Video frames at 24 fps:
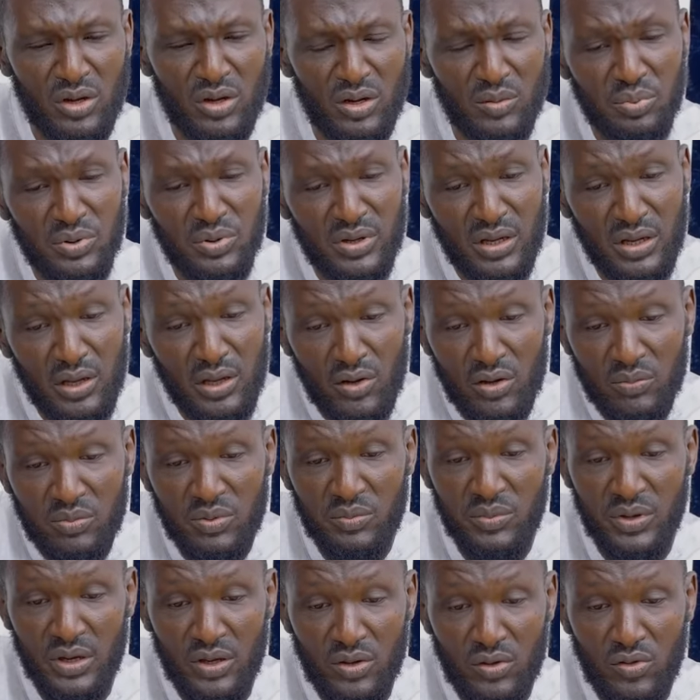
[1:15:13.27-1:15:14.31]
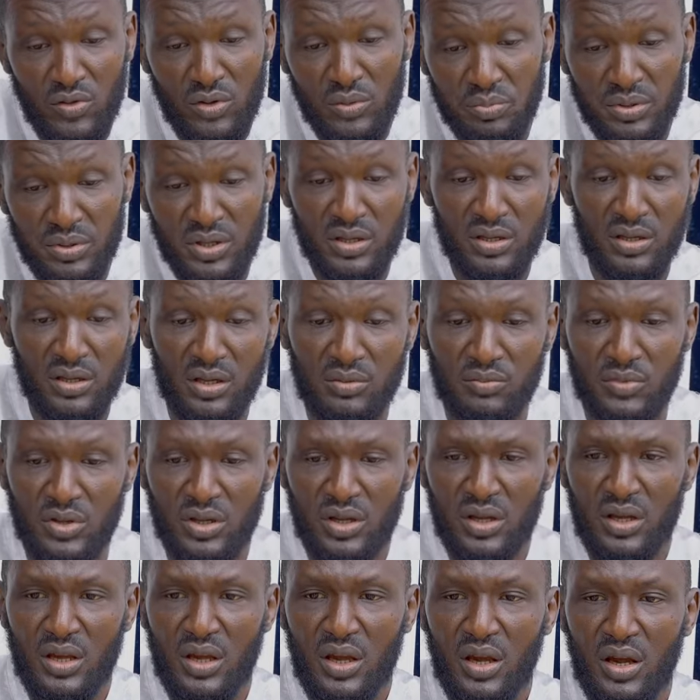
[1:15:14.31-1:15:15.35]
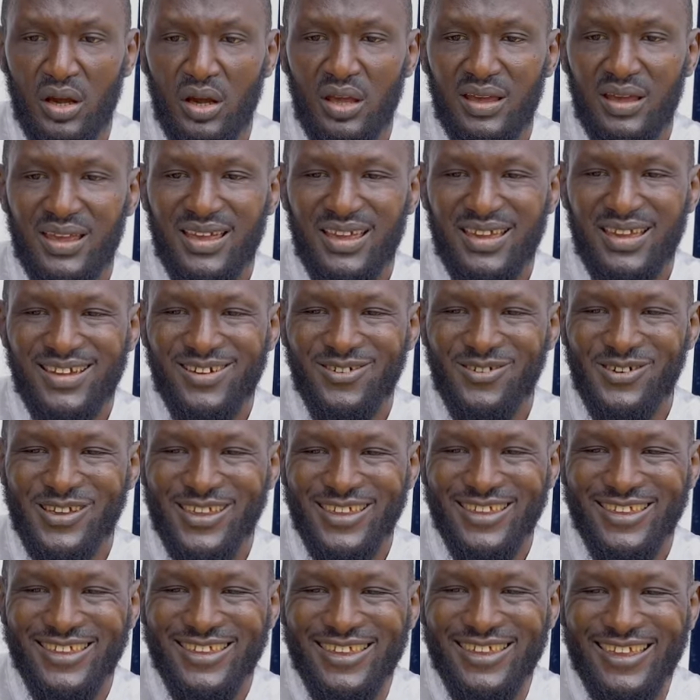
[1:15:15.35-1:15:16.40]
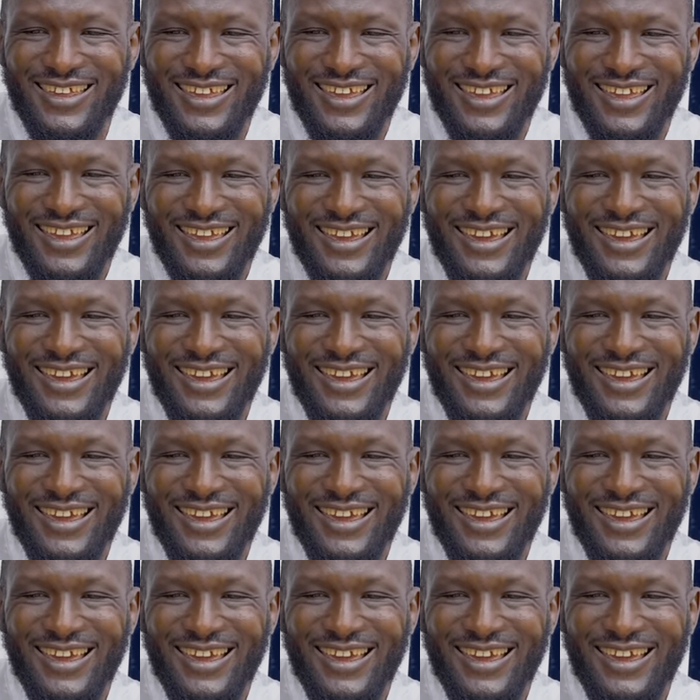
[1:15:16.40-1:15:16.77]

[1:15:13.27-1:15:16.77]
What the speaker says: Comfort, I love me. I no go pity to kill me. Okay.